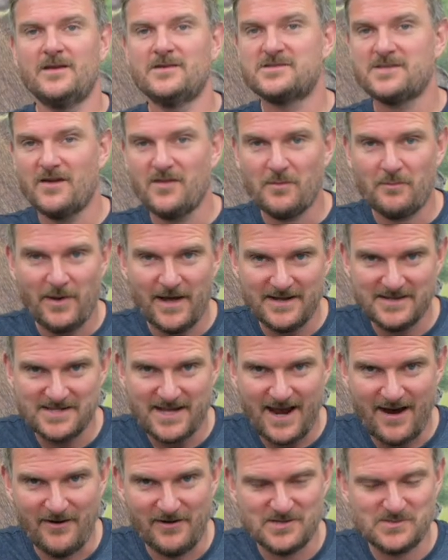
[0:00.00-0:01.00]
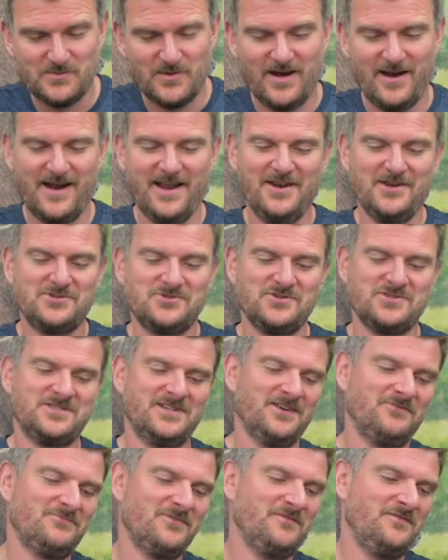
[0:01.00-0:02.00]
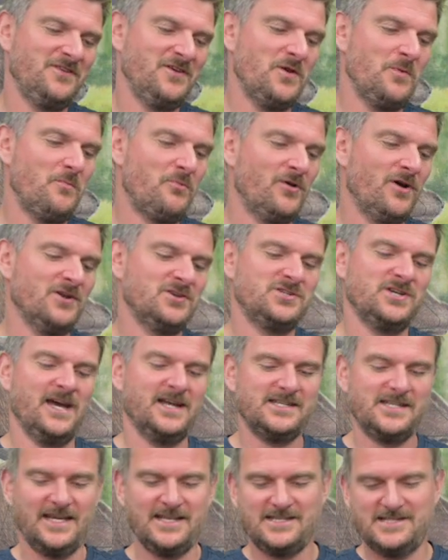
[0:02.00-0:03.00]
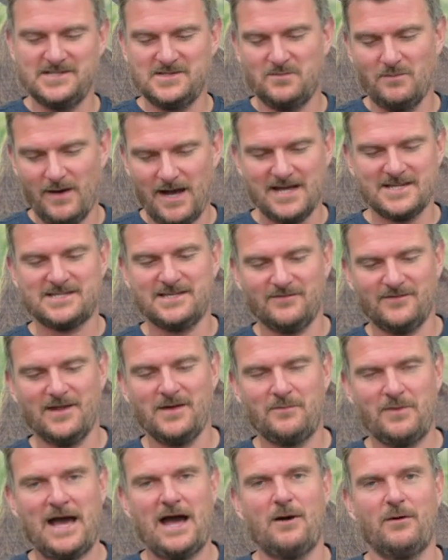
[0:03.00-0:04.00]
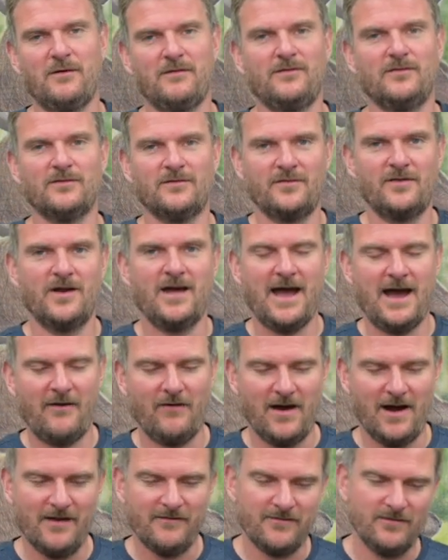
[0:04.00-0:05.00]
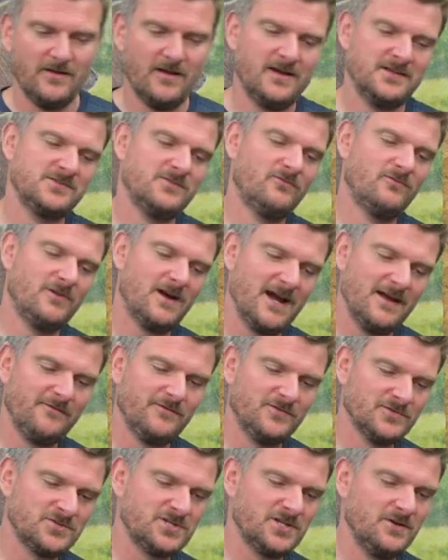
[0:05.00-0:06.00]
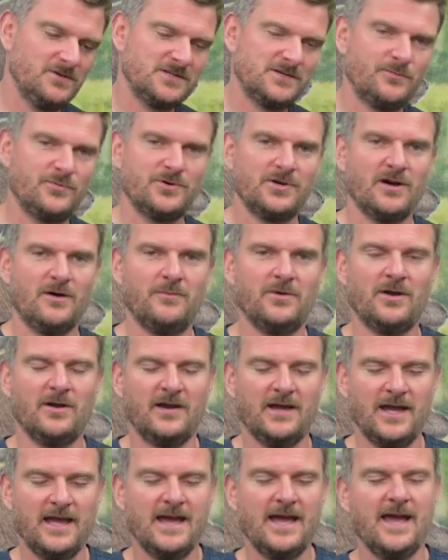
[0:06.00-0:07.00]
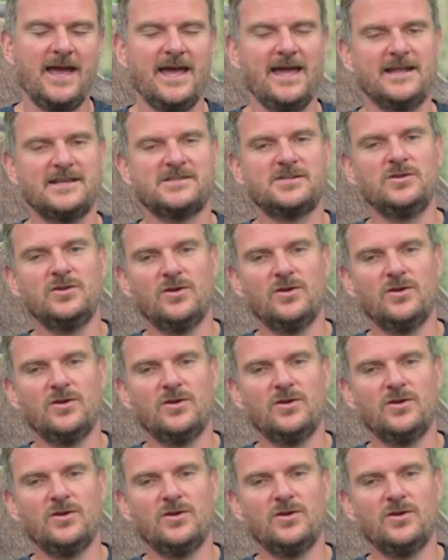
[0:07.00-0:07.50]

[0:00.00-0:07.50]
So the Panthera has been an interesting review project. It is massively powerful for an air rifle. As a rifle shooter predominantly, it's